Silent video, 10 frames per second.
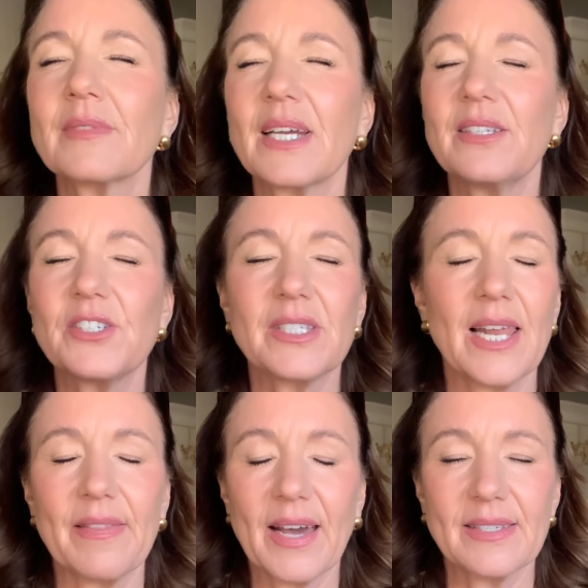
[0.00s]
And just
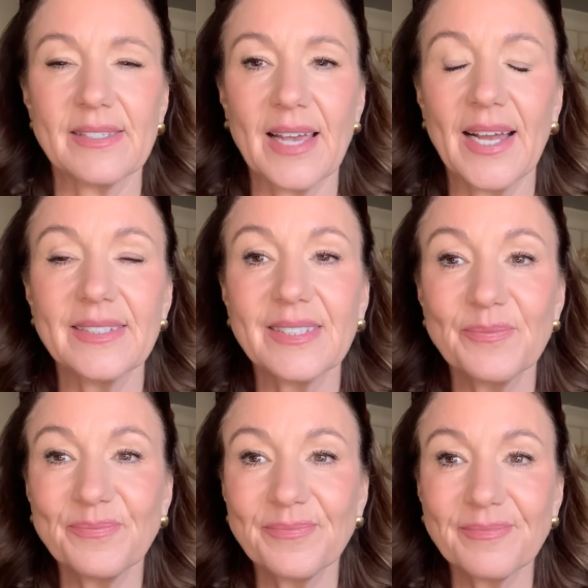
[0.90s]
let that set.
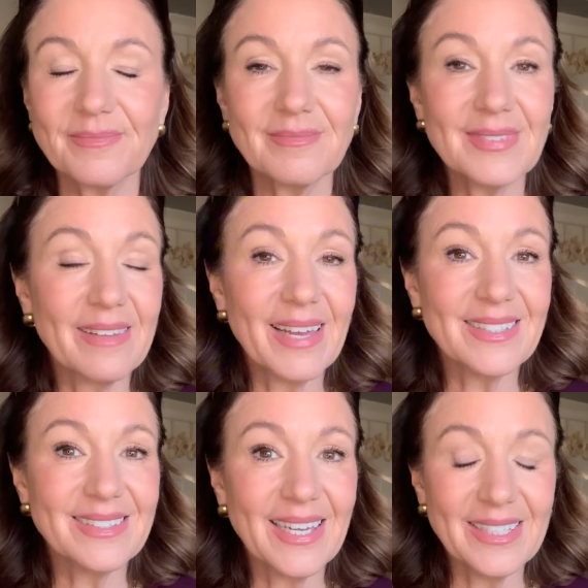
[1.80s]
And
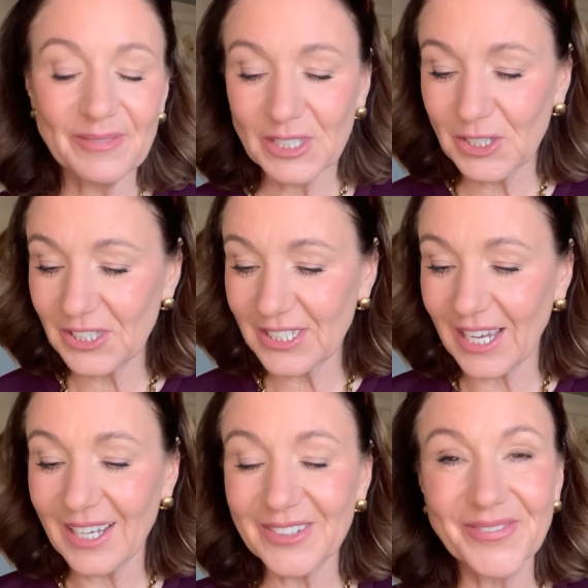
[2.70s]
that's it, you're good to
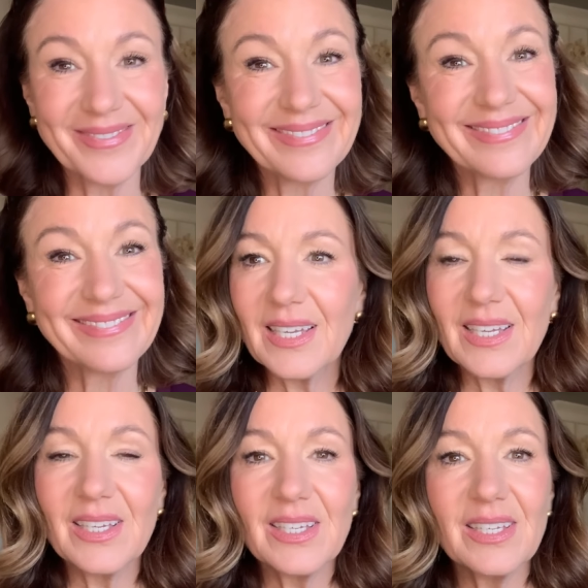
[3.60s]
go.
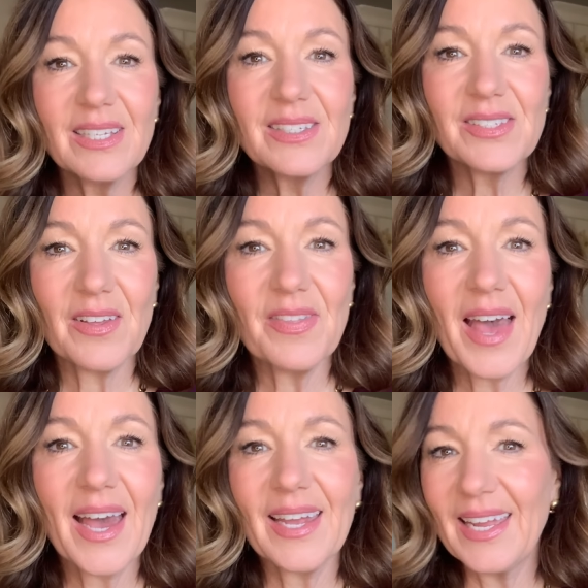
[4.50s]
So
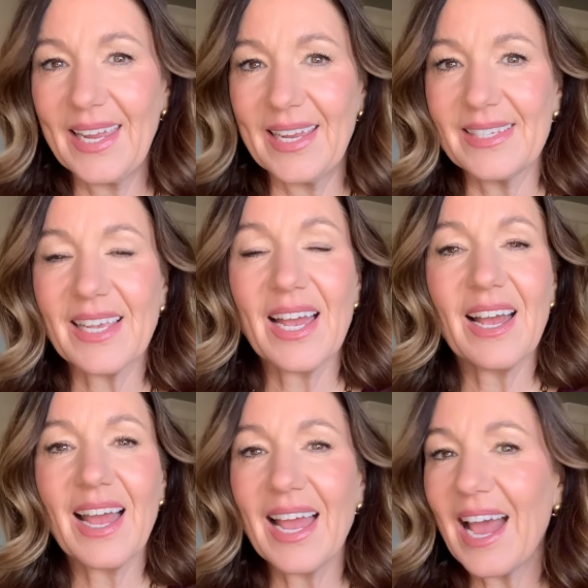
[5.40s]
that is
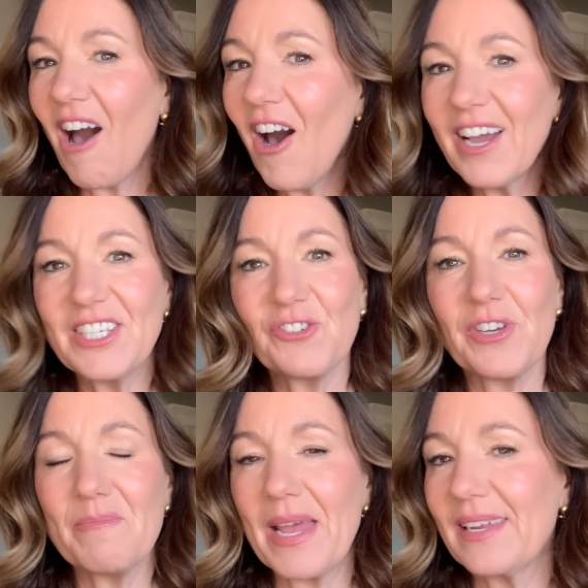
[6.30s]
high
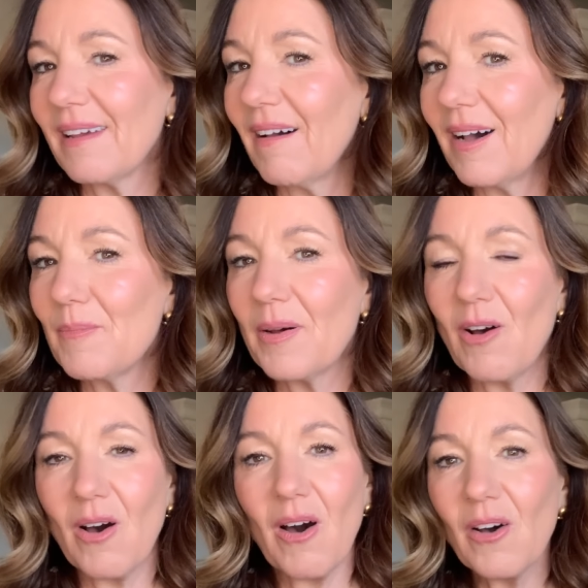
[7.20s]
street makeup
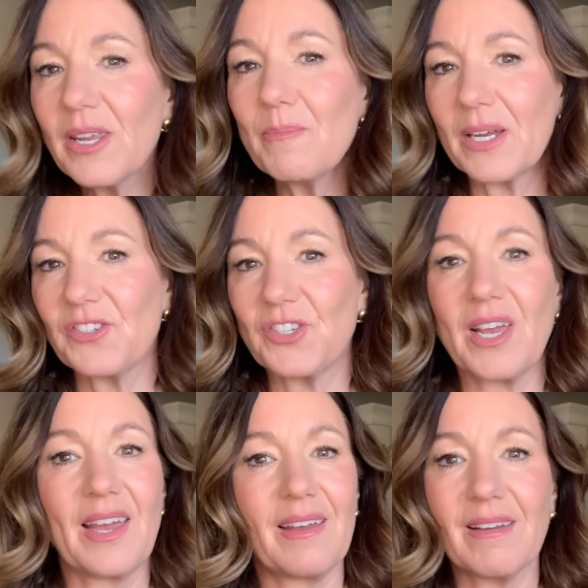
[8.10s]
on a
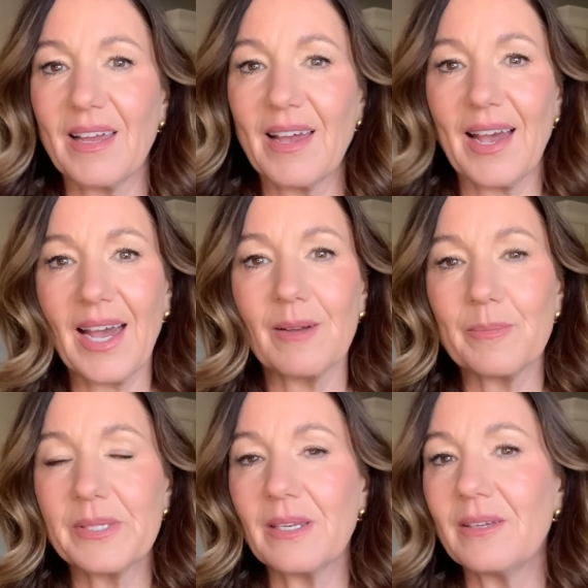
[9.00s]
budget,
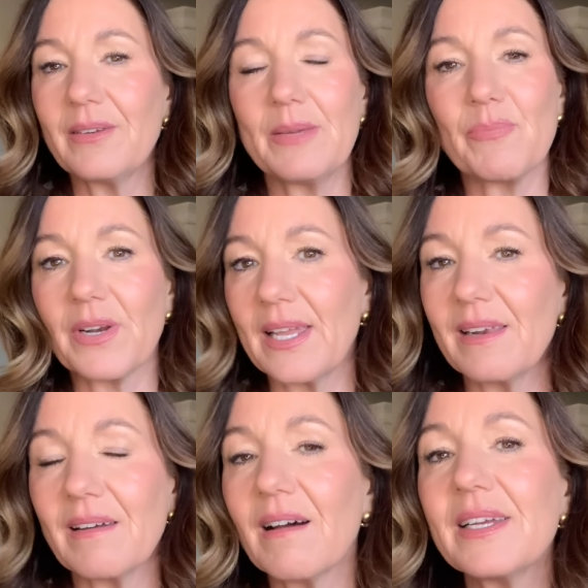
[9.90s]
absolutely brilliant.
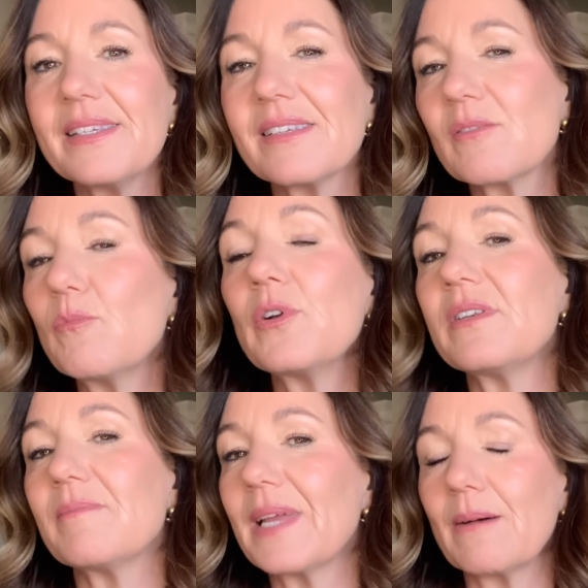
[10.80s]
I
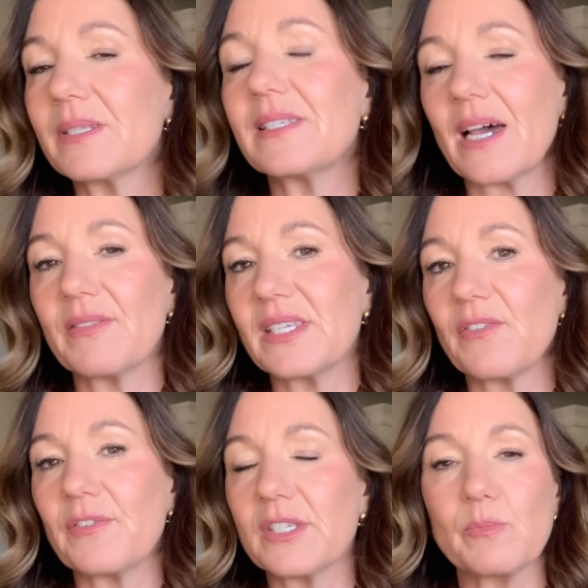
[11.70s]
wouldn't be able to tell the
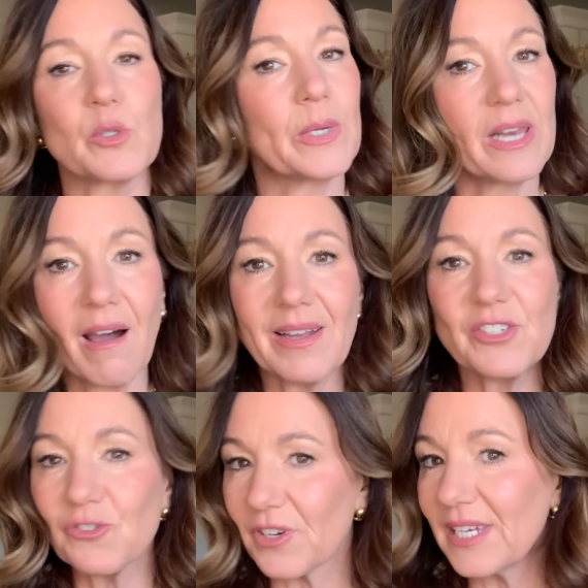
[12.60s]
difference between high
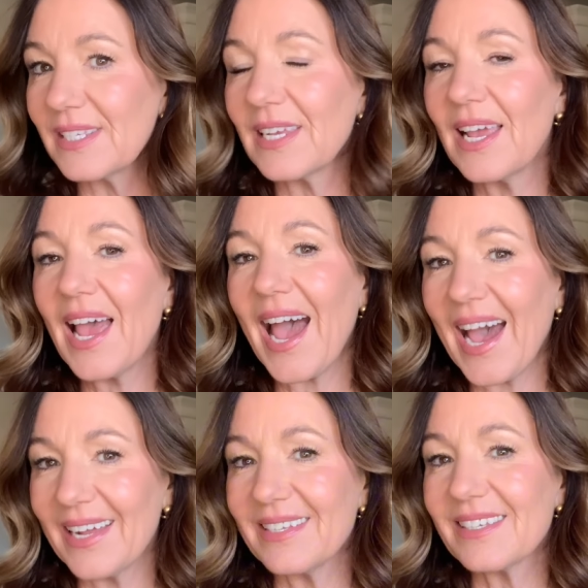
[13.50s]
street
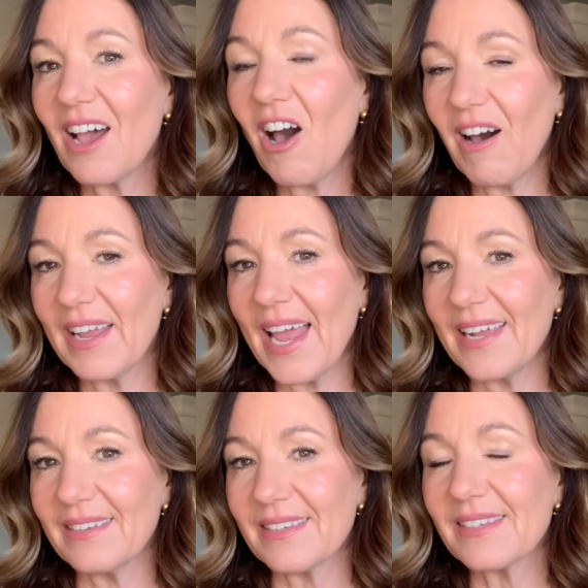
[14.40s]
and high
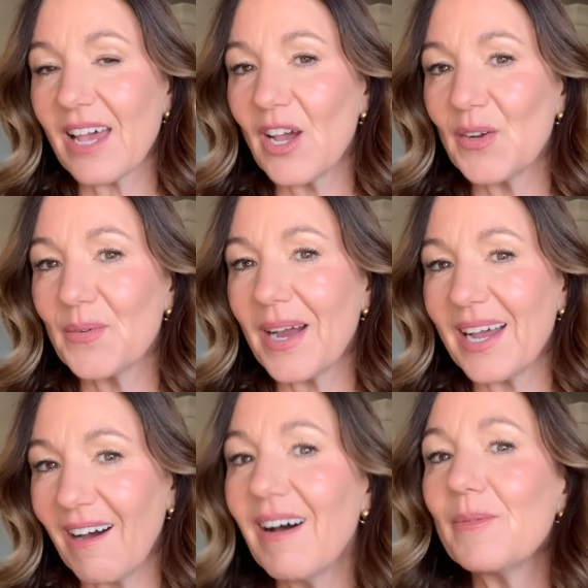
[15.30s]
end. So
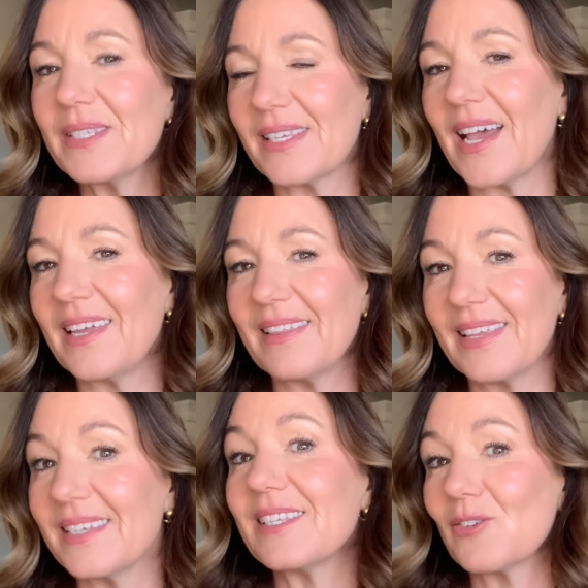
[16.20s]
I would say
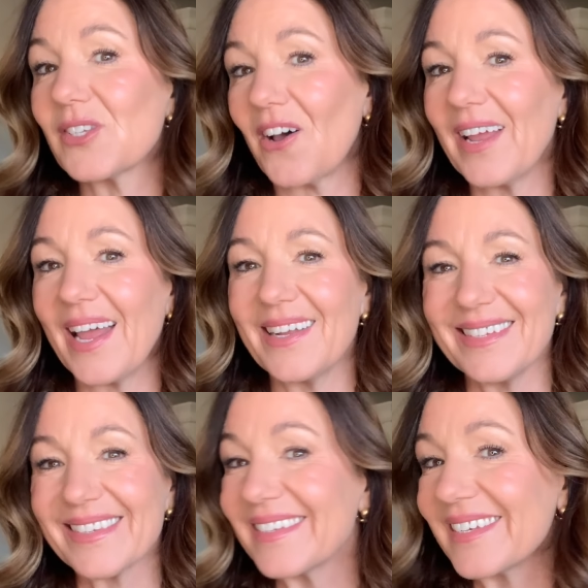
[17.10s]
this looks high
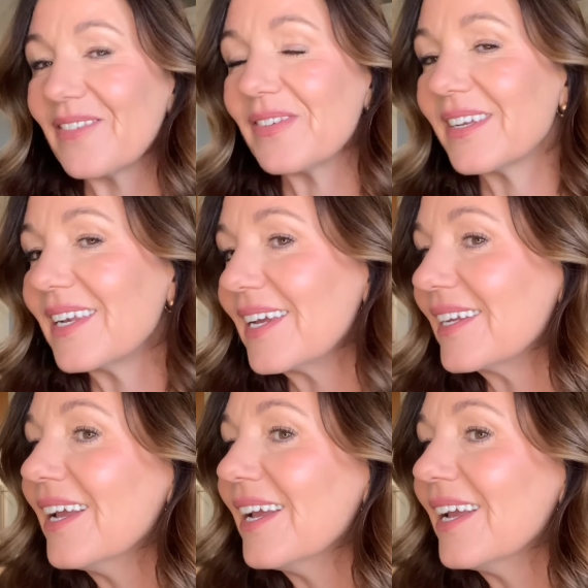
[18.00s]
end, definitely.